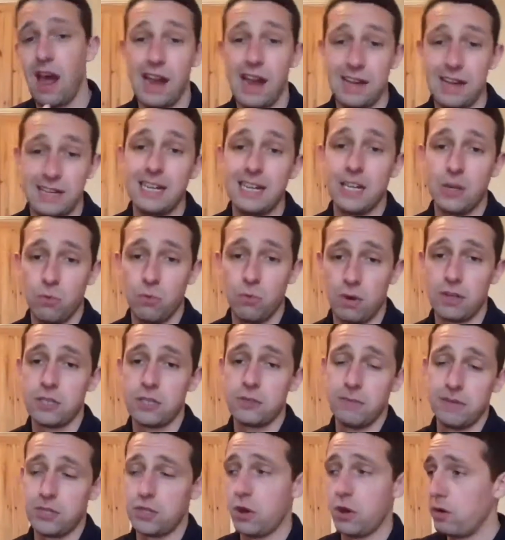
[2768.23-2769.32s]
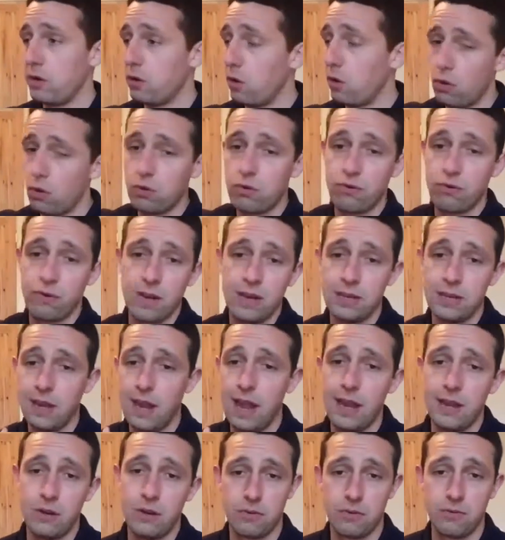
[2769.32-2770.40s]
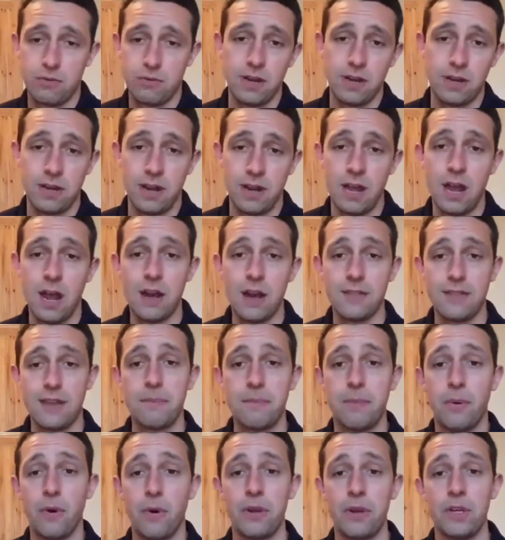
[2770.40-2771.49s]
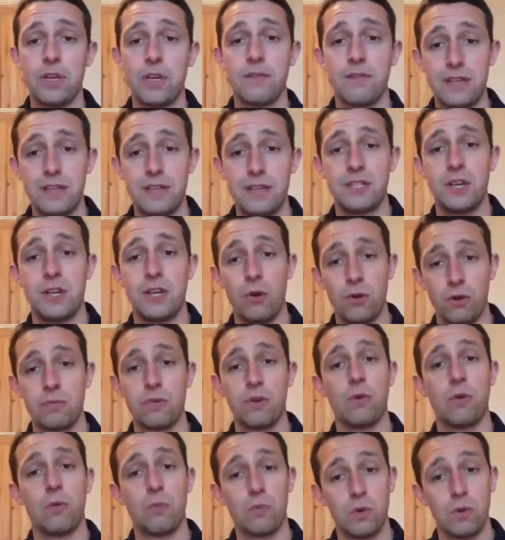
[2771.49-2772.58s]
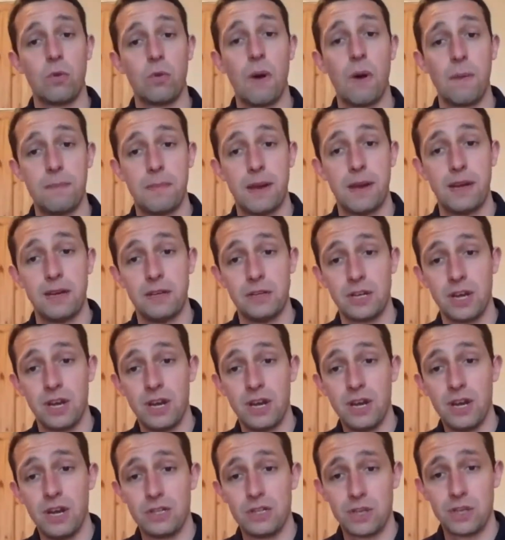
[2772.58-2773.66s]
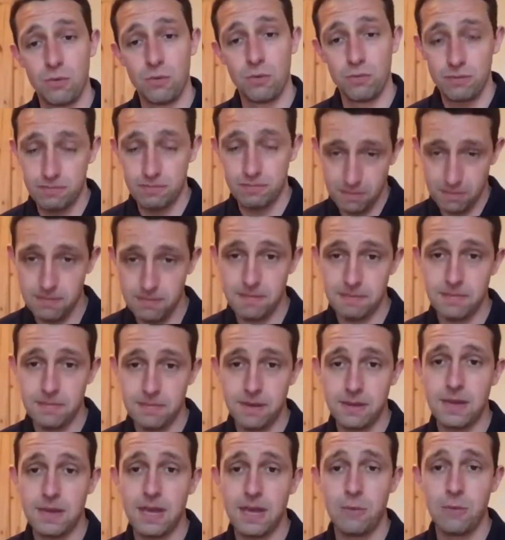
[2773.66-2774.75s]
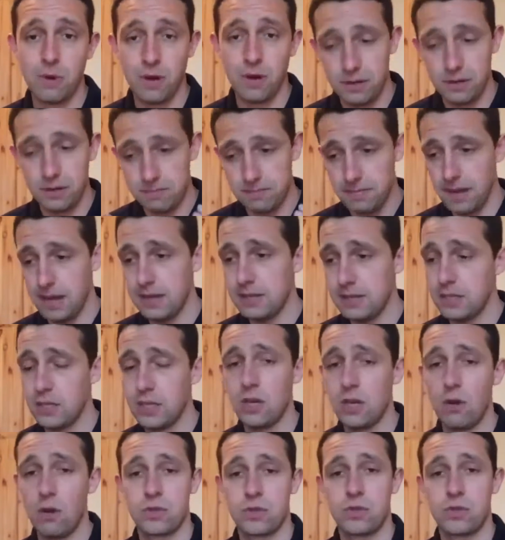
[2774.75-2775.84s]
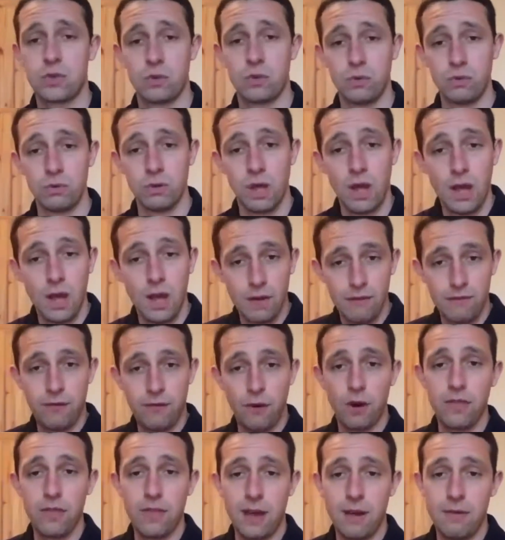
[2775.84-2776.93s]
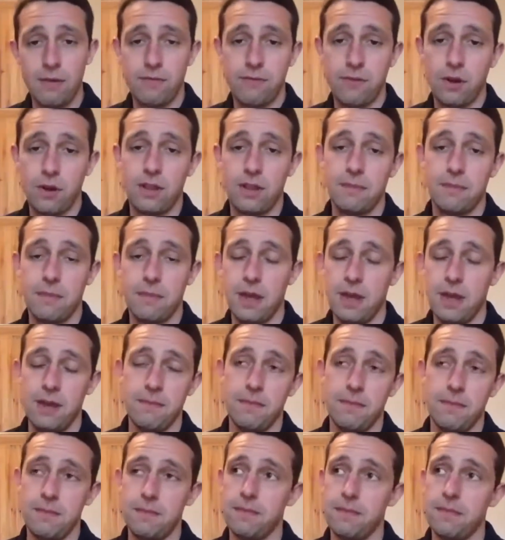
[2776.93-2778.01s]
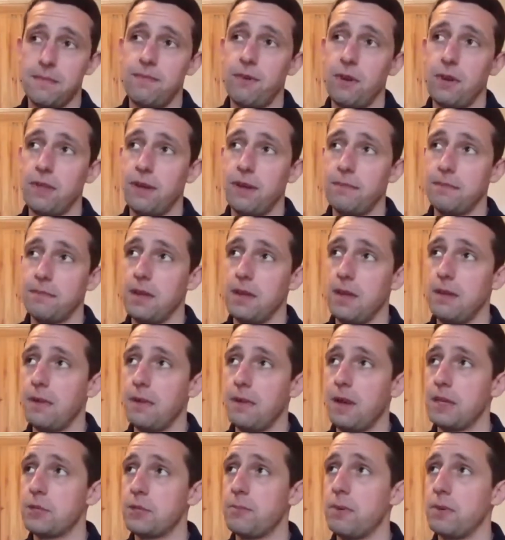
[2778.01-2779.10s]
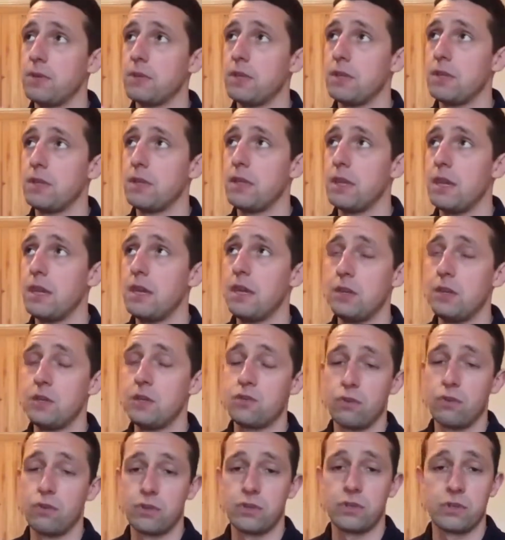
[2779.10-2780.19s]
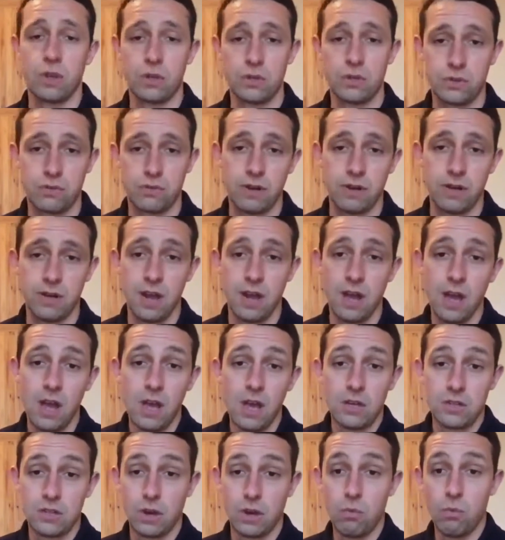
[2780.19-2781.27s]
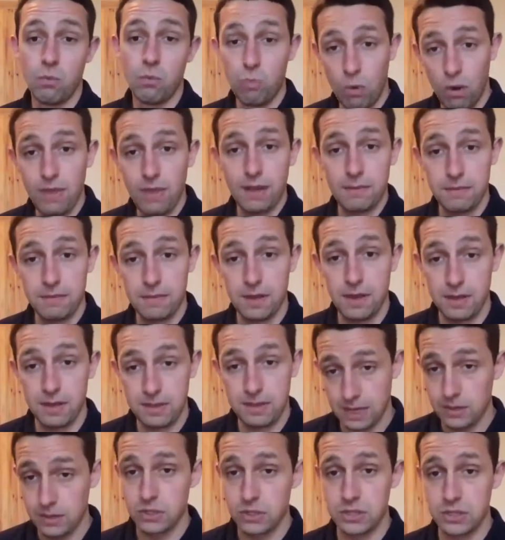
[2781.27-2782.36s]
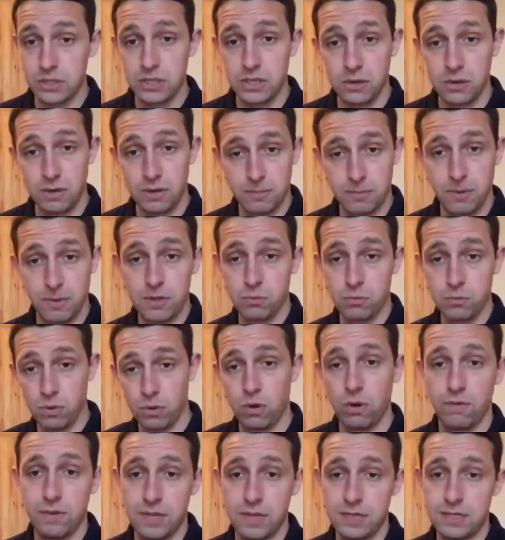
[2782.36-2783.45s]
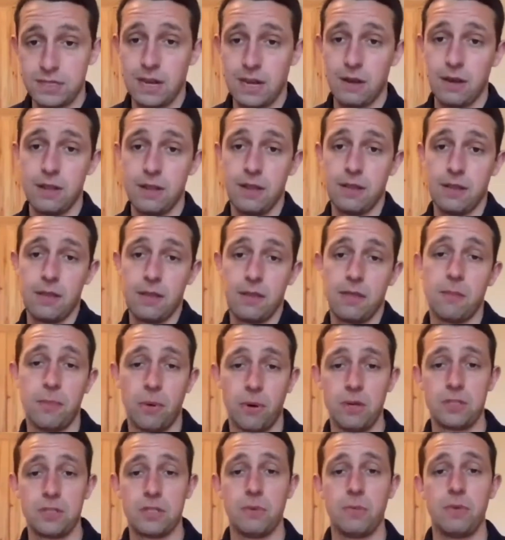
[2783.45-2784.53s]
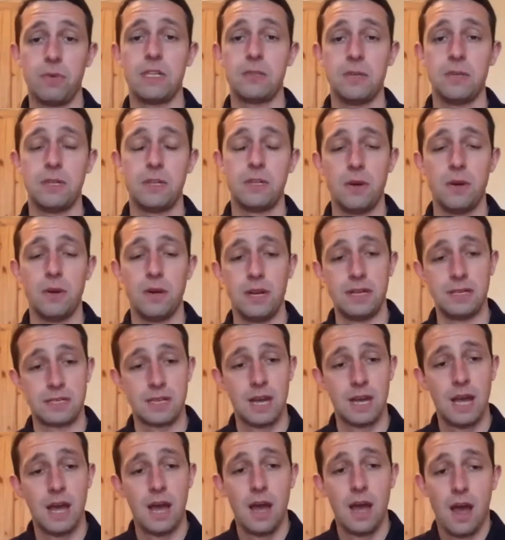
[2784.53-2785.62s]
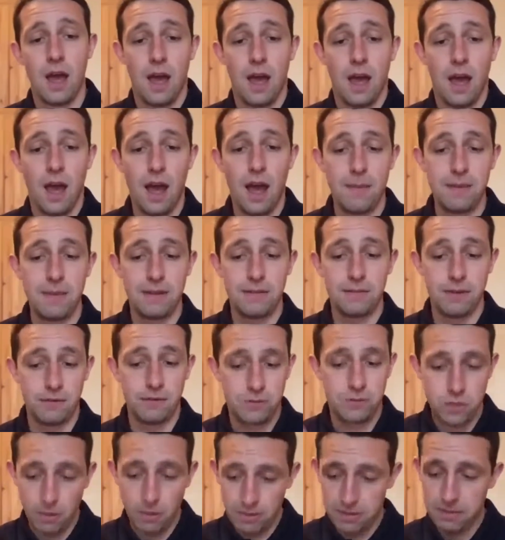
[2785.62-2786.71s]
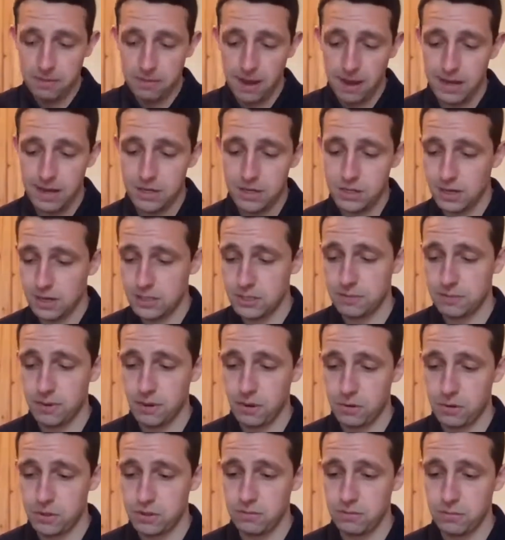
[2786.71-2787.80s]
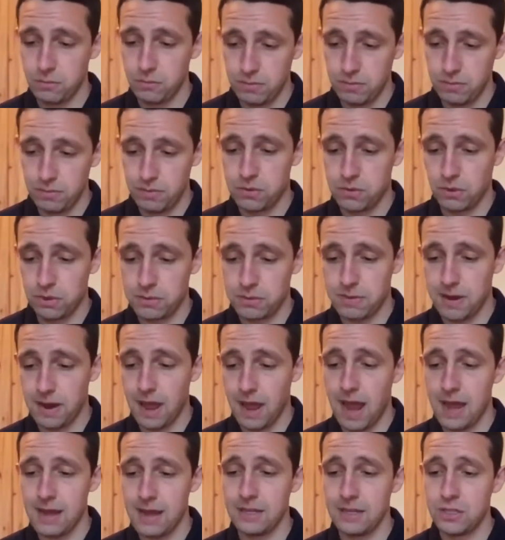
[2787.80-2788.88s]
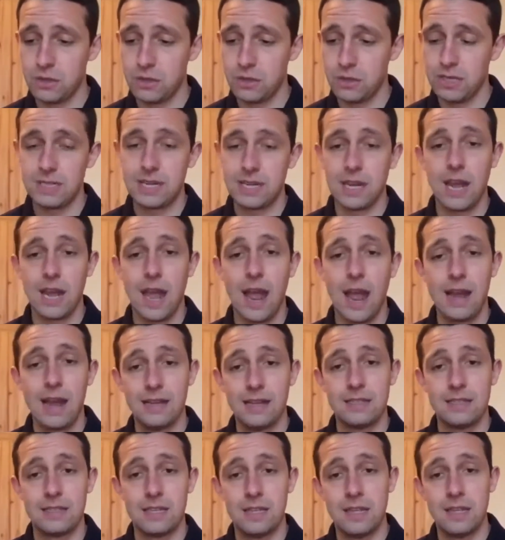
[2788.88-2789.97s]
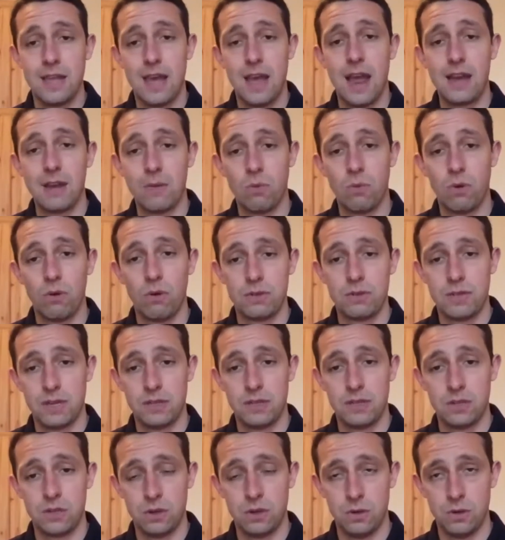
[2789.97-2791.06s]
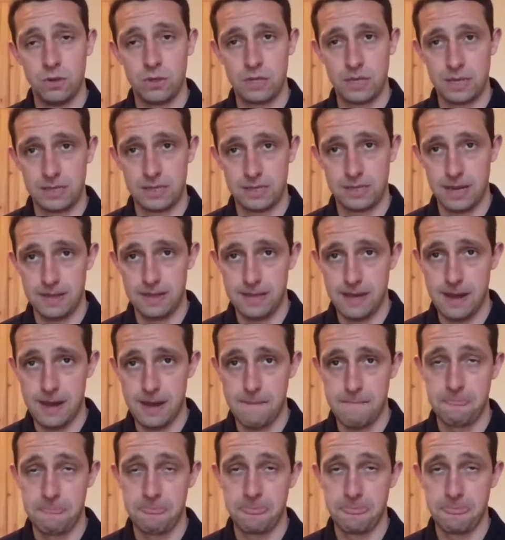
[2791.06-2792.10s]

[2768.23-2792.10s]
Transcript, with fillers: Ideally, you want it to be showing all green, lighting up green, and at that point, you've SEO'd up your your web page. So keyword into the Yoast tool, follow that, follow that, um, follow that. Uh, I suppose the, the, instructions on screen. So what that it tells you to do, I suppose, and we'll cover this now in the, the points that we need to be doing is. I mean, top of the page, I suppose you, we talked about headings. You need to get your headings in there, heading ones, heading twos, things like that.